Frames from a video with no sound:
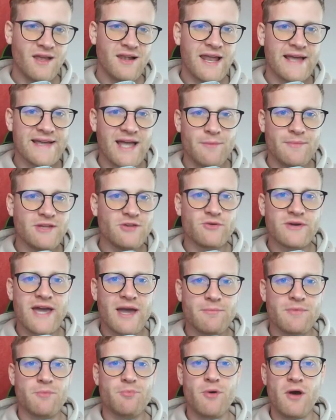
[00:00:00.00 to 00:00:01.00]
like, I mean, you
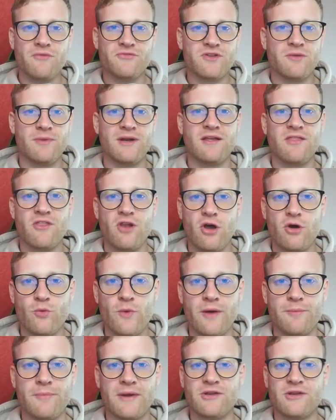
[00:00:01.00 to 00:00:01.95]
can be profitable in the long run,